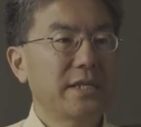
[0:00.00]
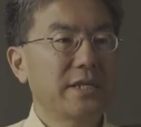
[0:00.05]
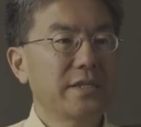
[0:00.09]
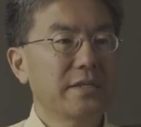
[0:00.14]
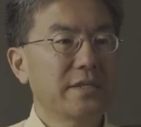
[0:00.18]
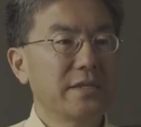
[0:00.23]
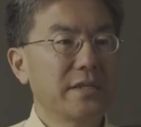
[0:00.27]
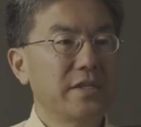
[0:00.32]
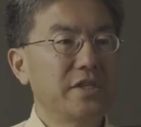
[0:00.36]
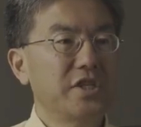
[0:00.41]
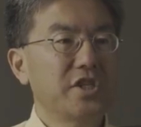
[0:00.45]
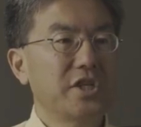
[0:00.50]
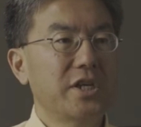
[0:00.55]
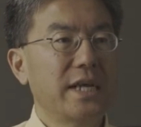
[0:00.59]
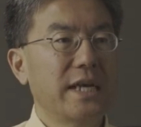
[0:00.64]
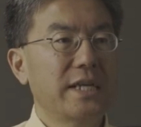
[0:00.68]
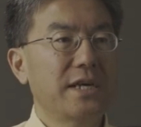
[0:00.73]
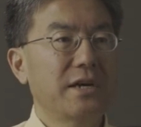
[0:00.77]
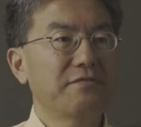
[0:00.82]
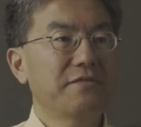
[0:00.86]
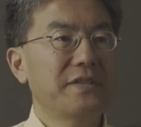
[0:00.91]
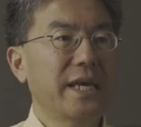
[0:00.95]
is the
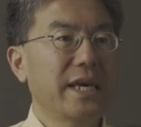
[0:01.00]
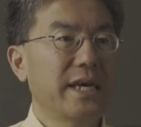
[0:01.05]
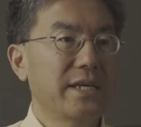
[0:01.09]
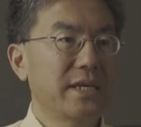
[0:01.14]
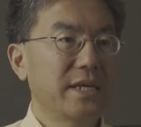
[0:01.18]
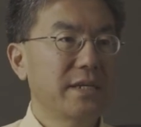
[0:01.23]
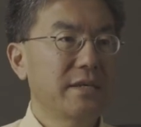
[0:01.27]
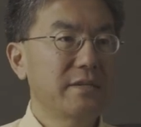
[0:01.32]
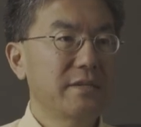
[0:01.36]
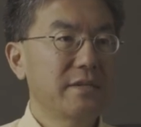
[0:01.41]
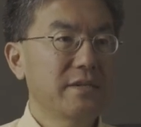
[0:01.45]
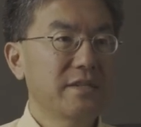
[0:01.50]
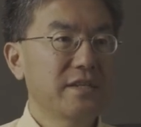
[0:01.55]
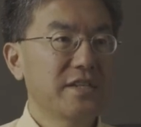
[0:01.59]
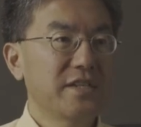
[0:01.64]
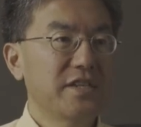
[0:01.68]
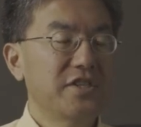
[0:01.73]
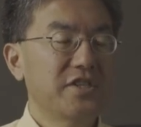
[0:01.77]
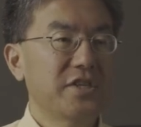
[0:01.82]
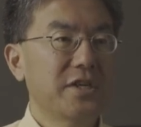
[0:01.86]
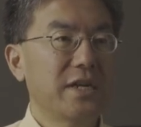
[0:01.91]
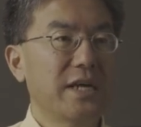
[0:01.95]
internet of data,
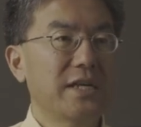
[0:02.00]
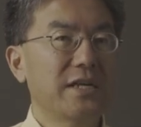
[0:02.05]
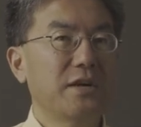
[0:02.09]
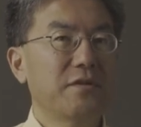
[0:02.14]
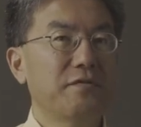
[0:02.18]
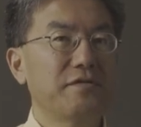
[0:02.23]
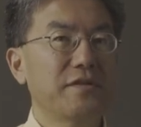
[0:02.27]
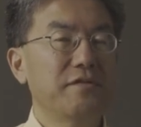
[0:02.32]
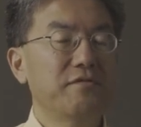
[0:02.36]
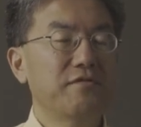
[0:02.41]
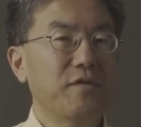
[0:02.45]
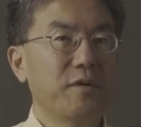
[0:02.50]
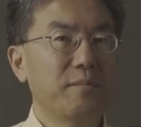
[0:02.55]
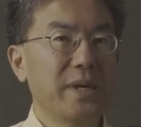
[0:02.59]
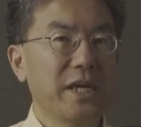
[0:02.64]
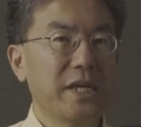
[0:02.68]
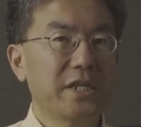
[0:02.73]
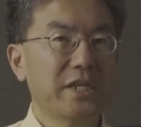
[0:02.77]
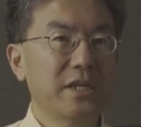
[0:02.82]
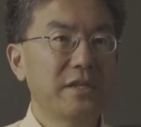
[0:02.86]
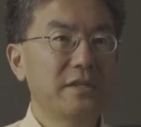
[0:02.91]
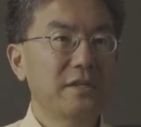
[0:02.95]
internet of
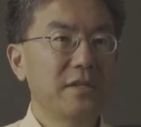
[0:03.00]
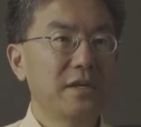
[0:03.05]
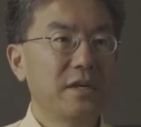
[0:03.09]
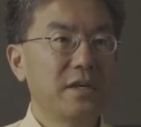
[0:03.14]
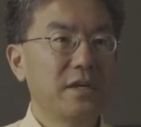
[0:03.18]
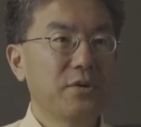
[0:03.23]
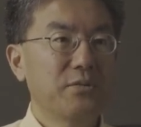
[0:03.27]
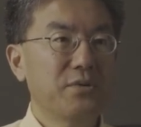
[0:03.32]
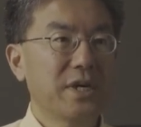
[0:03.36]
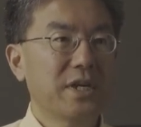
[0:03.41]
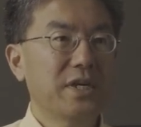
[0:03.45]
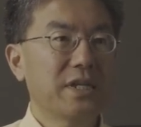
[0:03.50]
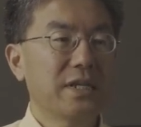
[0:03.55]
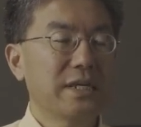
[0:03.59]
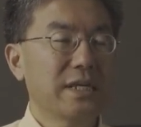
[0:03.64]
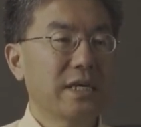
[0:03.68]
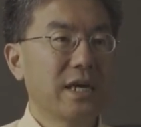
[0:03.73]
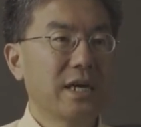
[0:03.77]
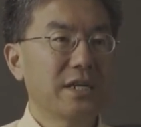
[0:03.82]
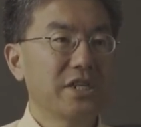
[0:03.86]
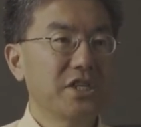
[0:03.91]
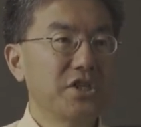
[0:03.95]
information. We
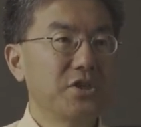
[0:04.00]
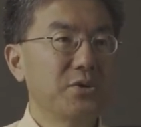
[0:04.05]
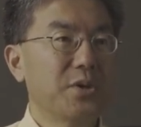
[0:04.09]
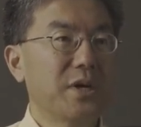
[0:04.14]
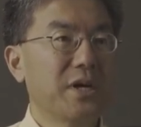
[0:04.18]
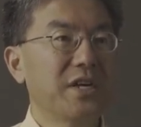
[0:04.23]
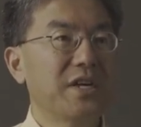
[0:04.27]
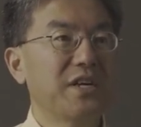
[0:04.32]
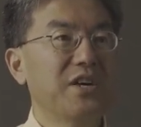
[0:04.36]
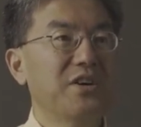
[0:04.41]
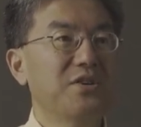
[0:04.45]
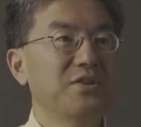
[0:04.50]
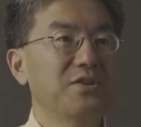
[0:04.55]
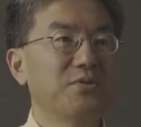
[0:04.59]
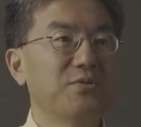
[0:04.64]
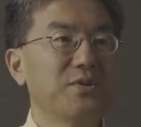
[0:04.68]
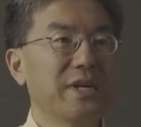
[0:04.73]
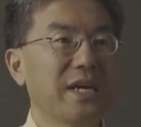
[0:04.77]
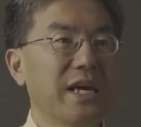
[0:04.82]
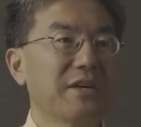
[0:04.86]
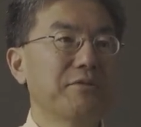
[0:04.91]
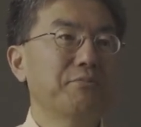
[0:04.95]
click on the URL,
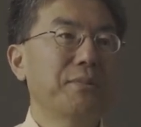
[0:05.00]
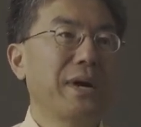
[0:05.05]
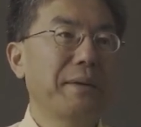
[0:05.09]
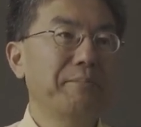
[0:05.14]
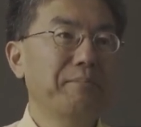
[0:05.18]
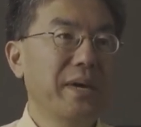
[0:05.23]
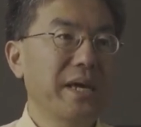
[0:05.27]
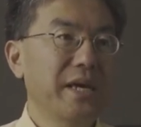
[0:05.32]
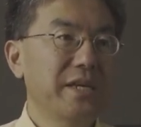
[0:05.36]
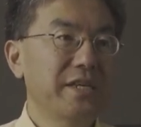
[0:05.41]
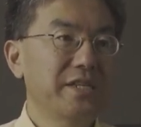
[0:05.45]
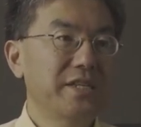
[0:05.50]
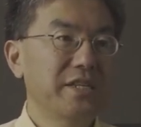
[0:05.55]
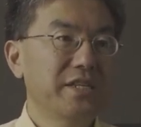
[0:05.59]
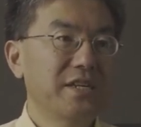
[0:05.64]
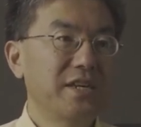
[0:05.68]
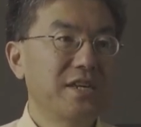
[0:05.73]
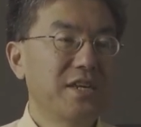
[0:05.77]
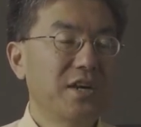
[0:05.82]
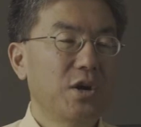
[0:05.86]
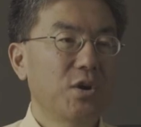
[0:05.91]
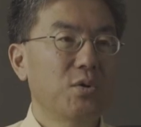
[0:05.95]
we get a web page,
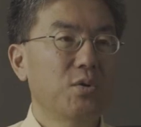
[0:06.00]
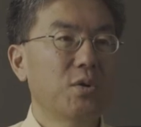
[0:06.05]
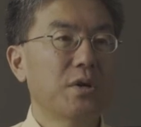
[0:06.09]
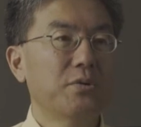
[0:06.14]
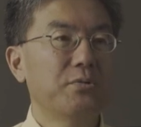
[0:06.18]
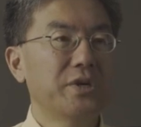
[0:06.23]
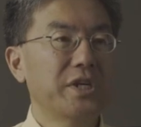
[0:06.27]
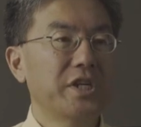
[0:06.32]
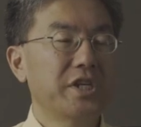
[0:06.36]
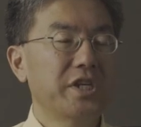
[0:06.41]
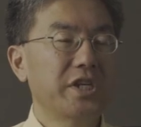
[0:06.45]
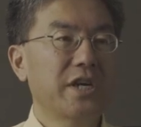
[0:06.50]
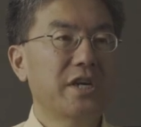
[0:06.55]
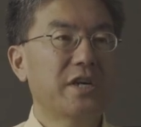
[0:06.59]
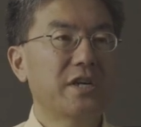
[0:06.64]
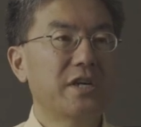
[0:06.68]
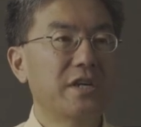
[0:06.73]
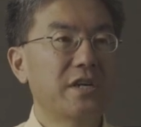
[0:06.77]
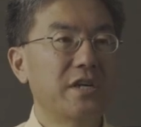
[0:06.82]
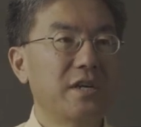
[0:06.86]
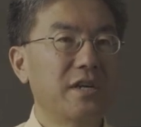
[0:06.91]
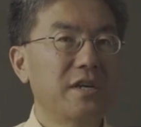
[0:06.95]
or we
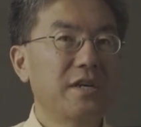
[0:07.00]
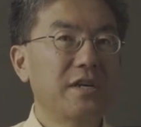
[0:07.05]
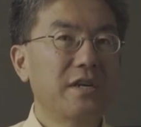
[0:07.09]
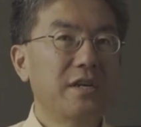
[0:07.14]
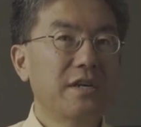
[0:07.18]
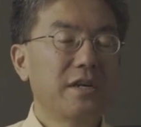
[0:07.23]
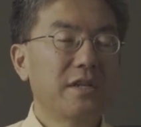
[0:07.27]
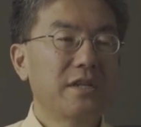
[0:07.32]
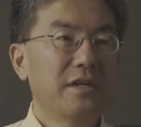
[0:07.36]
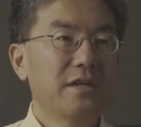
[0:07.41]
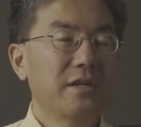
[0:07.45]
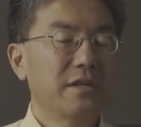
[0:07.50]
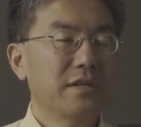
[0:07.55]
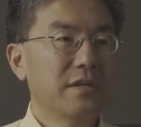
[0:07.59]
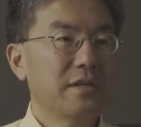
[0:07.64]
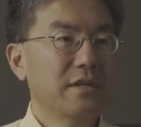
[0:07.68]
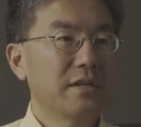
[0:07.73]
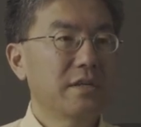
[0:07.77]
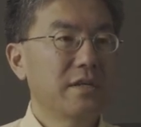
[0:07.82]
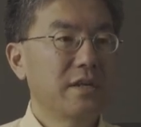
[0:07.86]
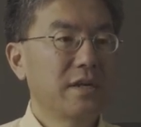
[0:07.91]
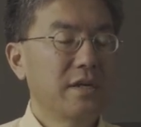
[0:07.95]
share the
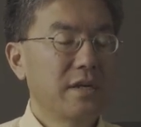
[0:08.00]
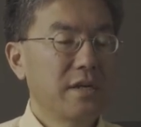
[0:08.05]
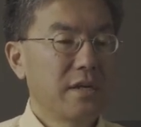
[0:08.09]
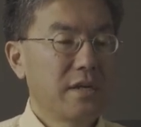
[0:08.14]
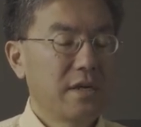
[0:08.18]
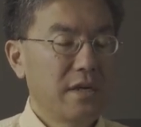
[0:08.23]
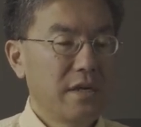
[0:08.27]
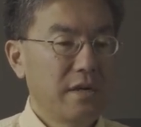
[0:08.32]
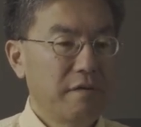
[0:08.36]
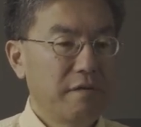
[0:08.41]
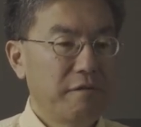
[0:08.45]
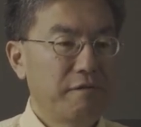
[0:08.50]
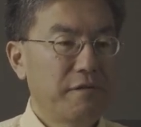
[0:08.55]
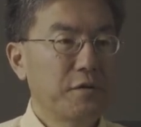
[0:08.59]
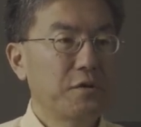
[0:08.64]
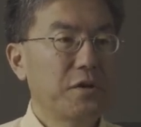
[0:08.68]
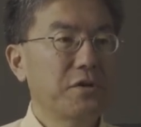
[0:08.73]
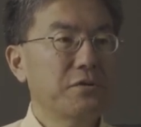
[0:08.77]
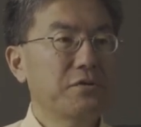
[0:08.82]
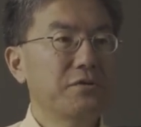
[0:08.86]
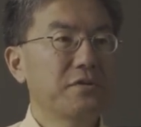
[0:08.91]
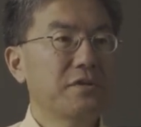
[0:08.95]

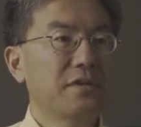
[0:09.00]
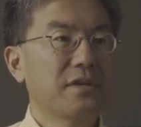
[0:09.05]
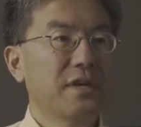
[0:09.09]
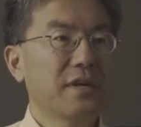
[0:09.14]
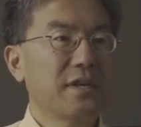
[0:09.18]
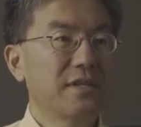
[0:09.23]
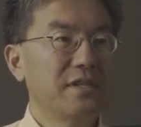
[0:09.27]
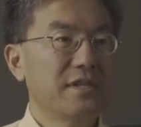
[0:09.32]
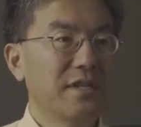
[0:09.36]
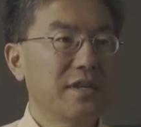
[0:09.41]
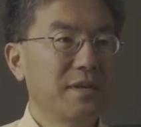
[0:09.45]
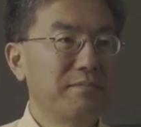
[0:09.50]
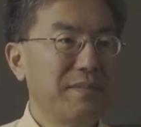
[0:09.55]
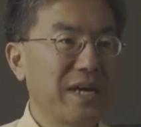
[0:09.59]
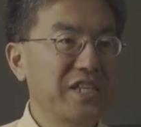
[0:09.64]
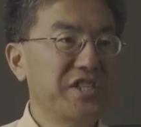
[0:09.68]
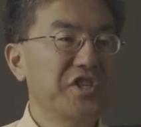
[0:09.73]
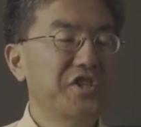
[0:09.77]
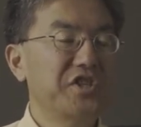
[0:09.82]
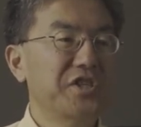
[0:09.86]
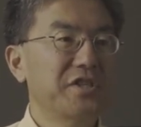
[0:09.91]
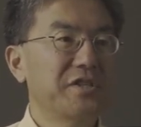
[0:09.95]
photos and
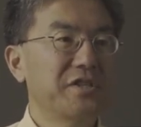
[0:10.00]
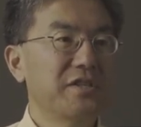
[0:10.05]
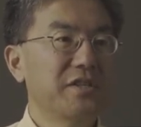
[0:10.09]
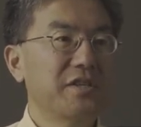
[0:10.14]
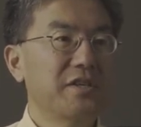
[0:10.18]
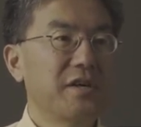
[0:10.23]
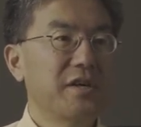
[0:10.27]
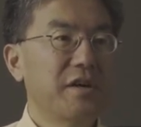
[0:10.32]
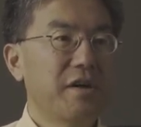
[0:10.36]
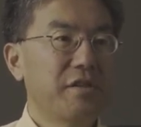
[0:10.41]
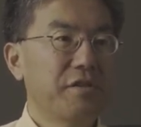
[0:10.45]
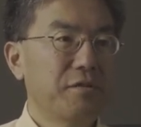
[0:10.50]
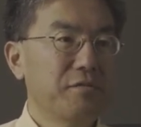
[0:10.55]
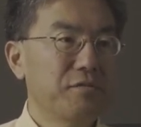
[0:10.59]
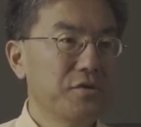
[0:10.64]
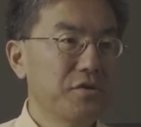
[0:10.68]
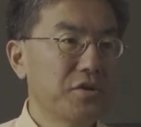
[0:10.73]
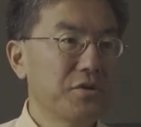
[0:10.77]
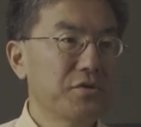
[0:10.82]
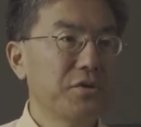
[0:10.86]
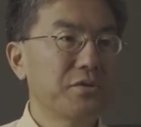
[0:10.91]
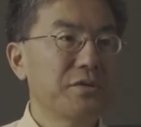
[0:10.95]
messages through
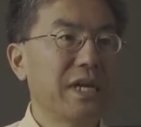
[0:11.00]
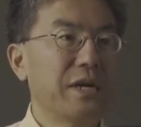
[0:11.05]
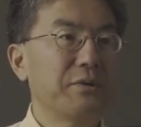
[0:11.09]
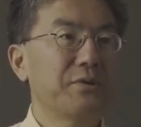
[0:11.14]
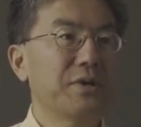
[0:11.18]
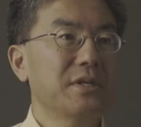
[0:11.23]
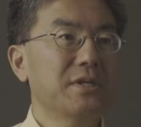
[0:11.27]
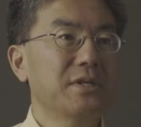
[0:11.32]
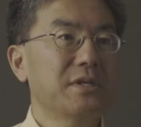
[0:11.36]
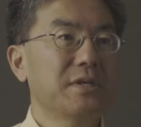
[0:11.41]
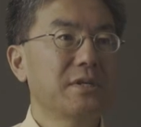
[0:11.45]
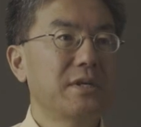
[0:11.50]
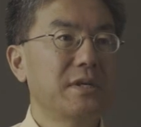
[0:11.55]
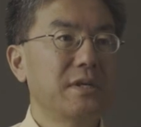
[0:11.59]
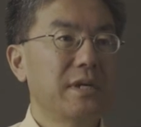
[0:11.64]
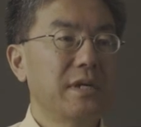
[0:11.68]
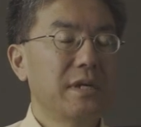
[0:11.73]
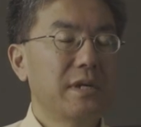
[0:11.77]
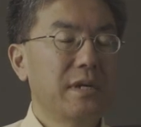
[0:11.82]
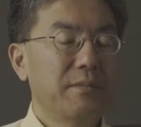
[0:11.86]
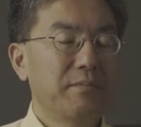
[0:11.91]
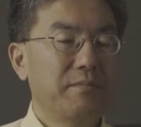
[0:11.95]
social networks.
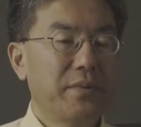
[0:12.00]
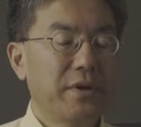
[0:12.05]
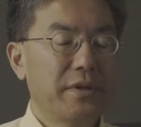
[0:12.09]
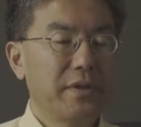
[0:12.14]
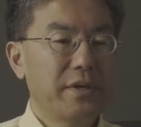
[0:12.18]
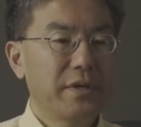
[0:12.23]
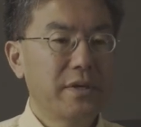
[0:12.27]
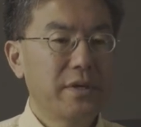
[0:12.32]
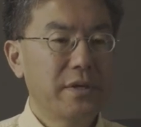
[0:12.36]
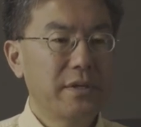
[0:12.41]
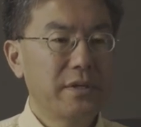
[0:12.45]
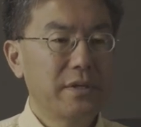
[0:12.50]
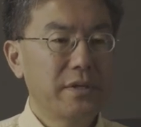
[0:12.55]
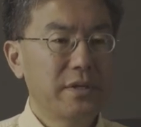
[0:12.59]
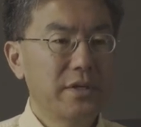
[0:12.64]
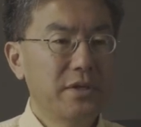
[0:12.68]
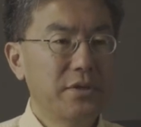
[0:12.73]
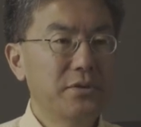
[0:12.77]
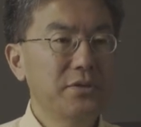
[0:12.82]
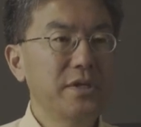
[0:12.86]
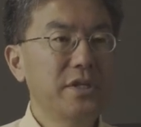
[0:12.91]
But the new